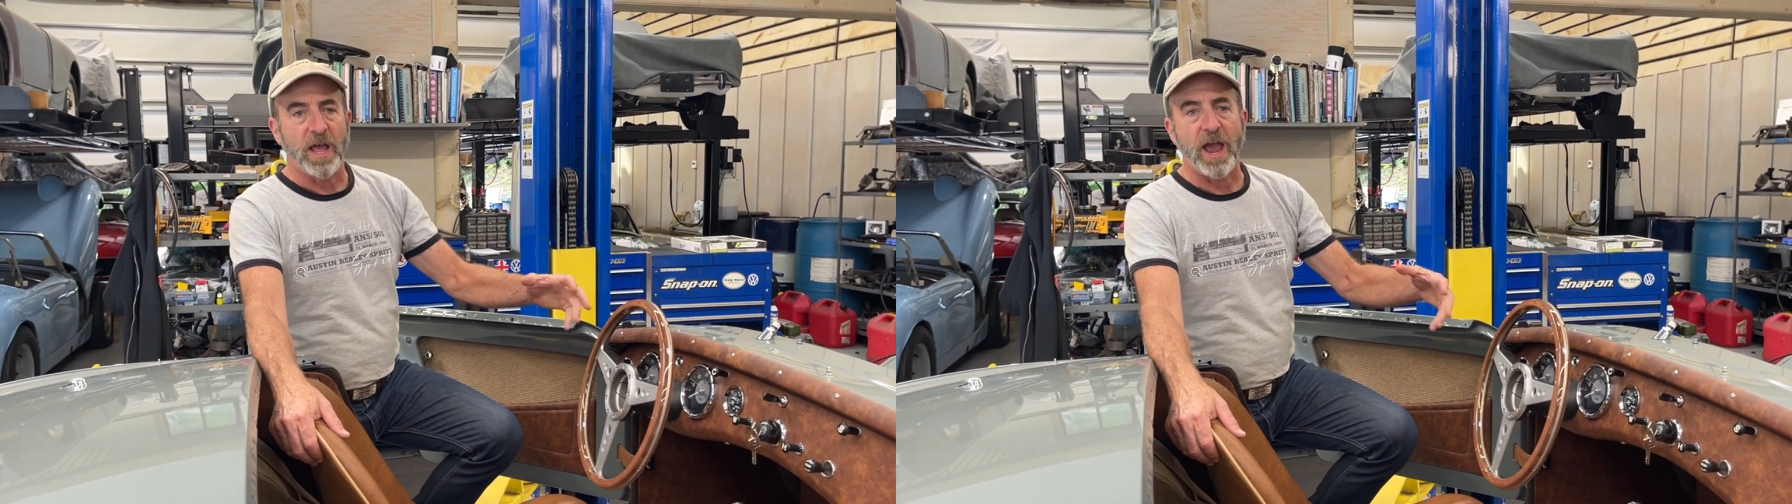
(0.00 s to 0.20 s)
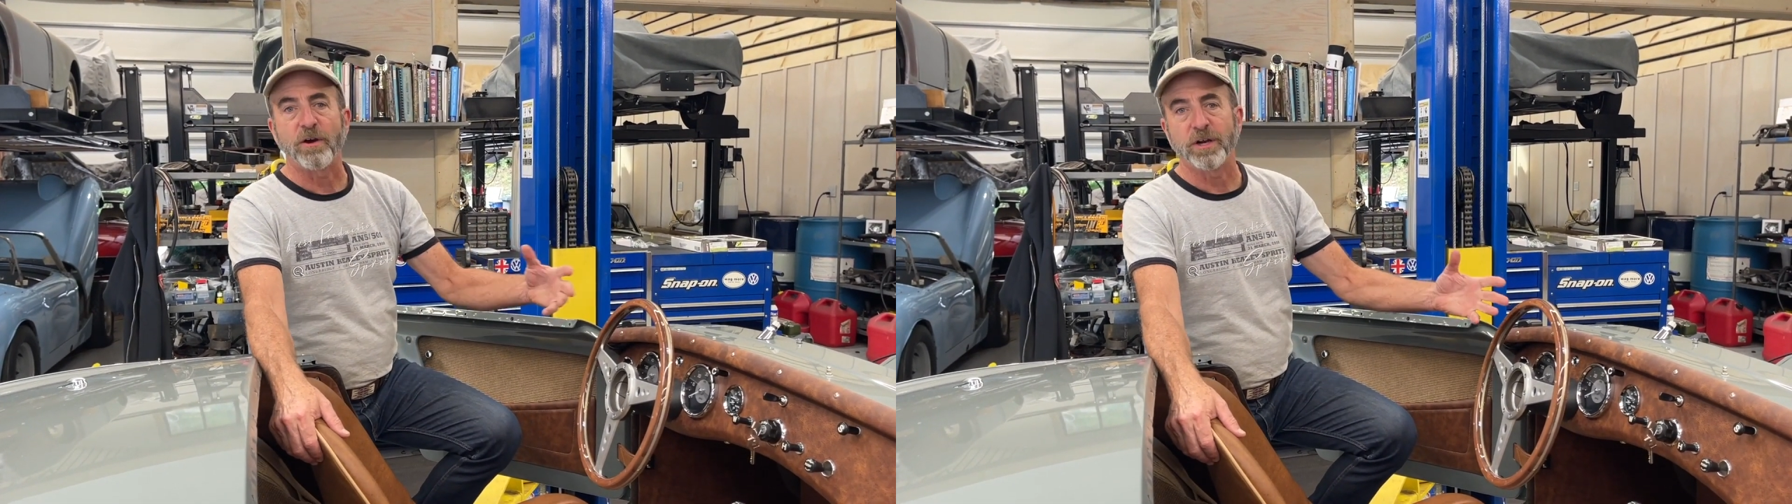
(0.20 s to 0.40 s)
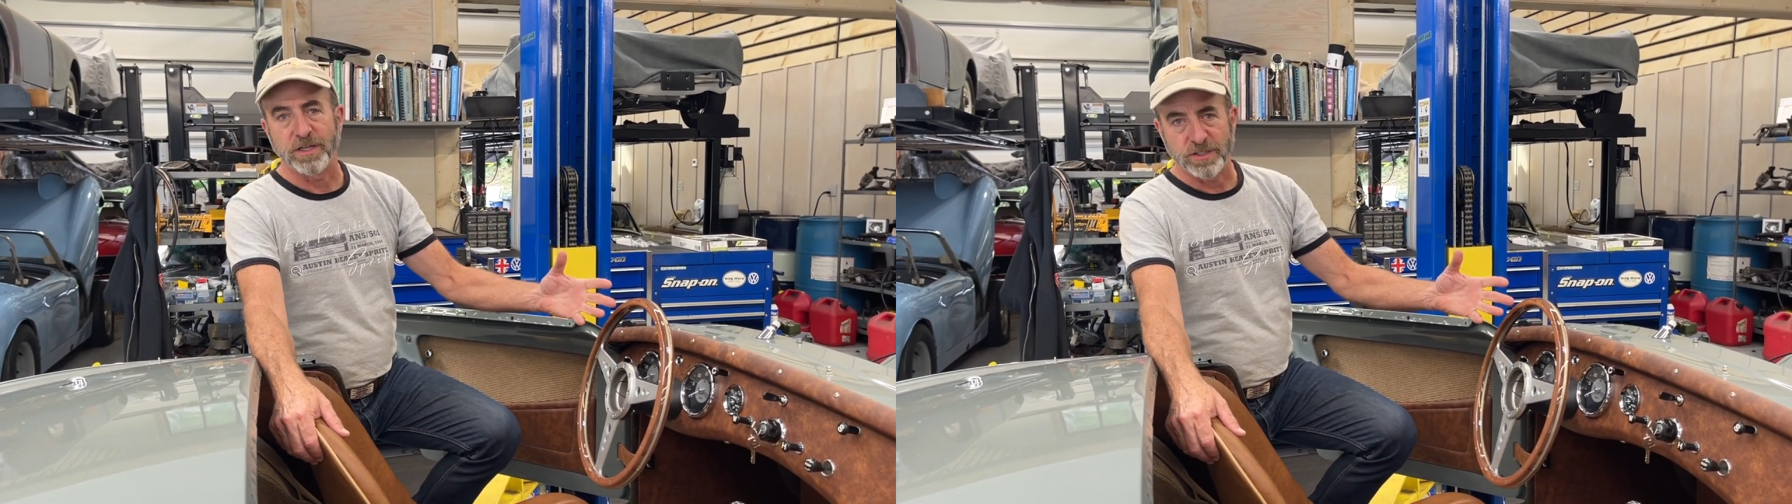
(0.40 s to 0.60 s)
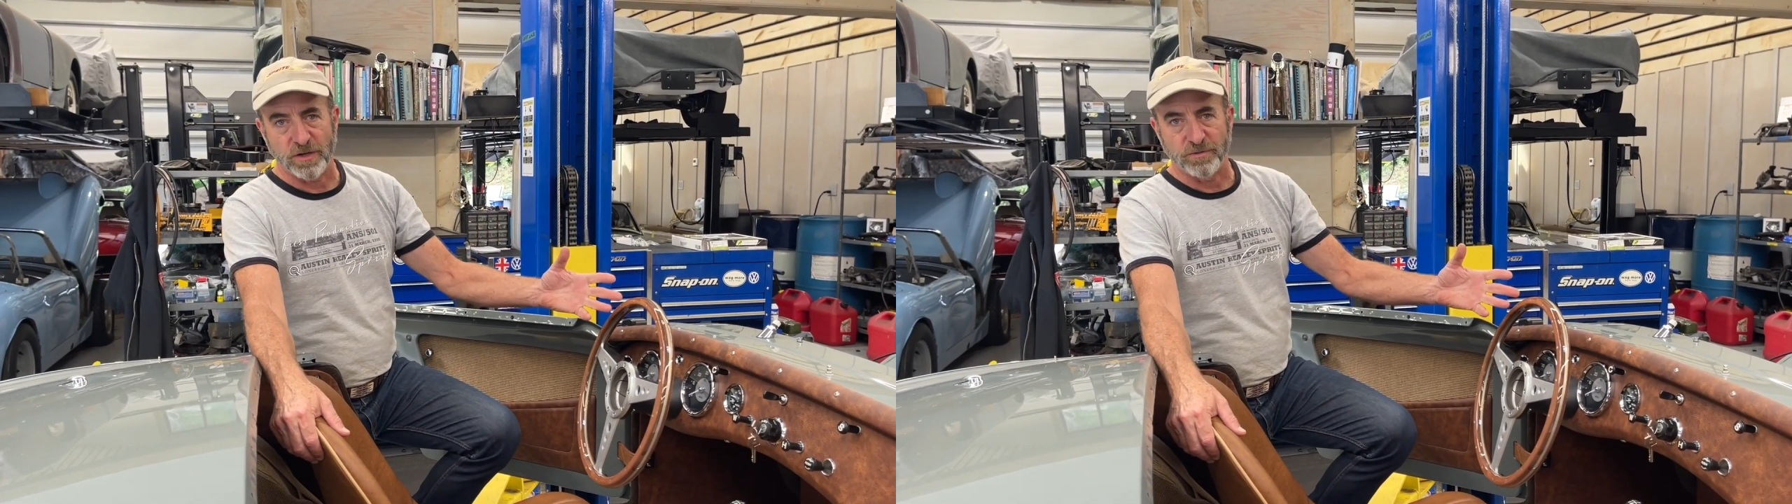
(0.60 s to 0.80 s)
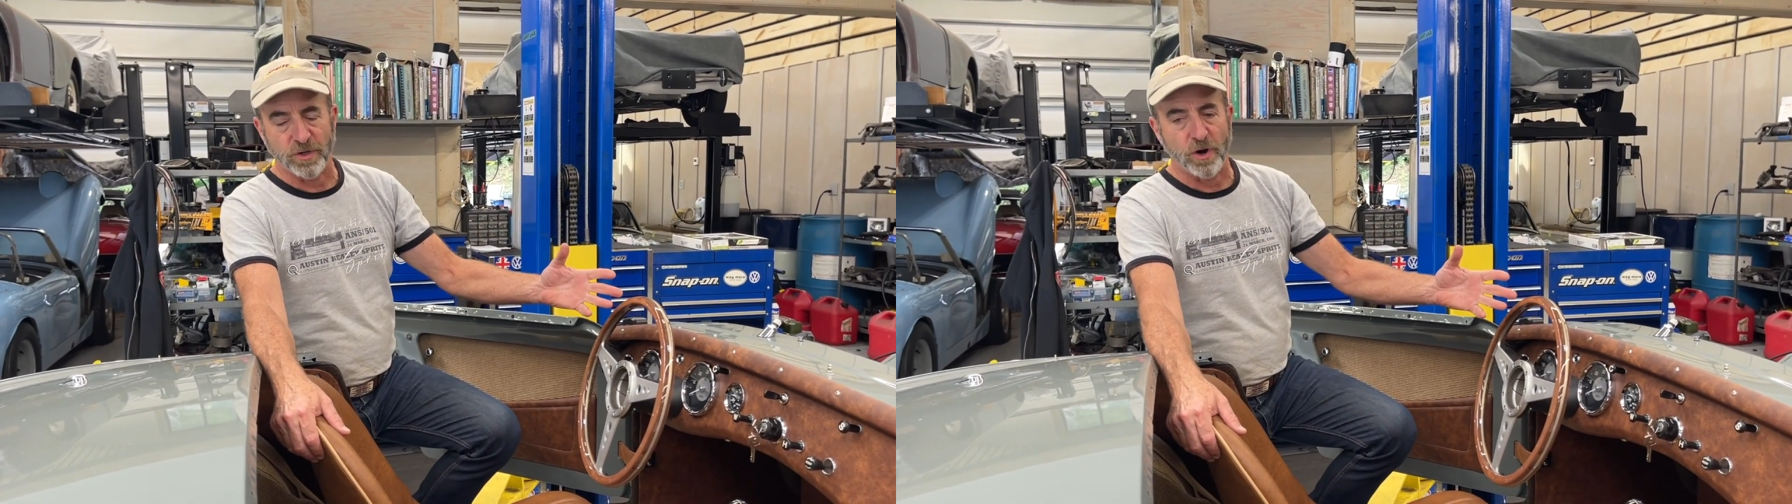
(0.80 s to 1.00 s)
heritage
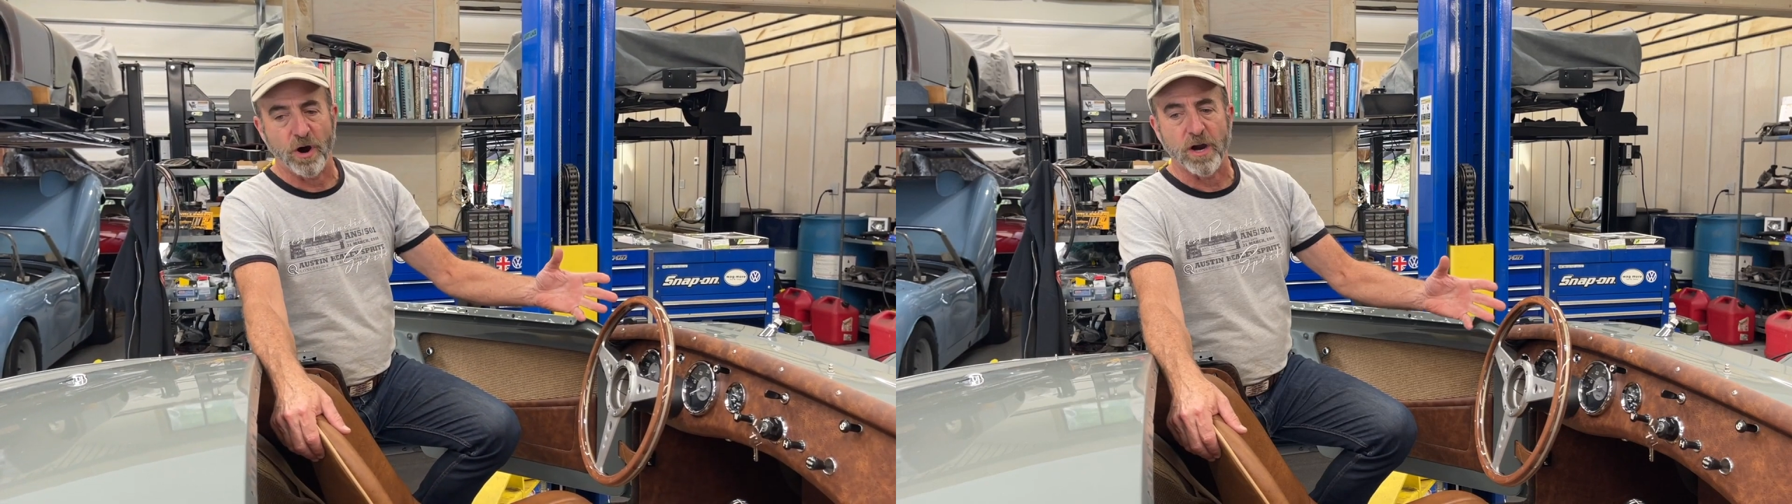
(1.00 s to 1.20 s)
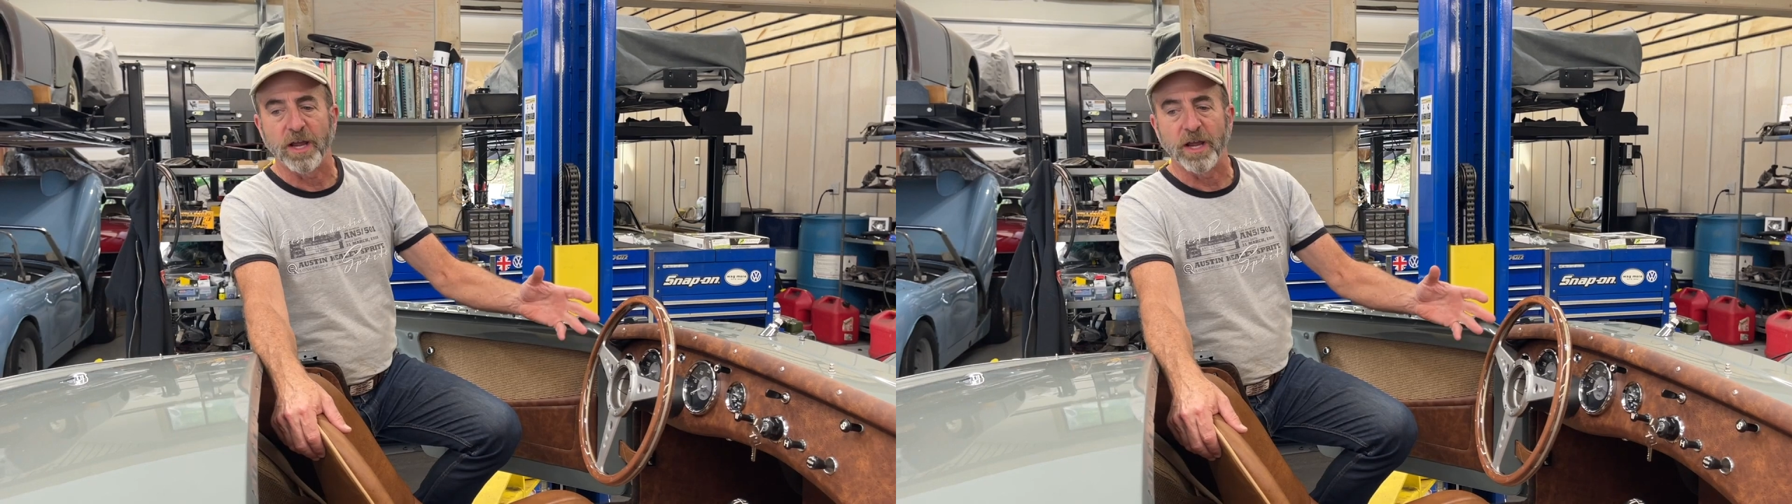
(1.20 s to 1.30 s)
of the car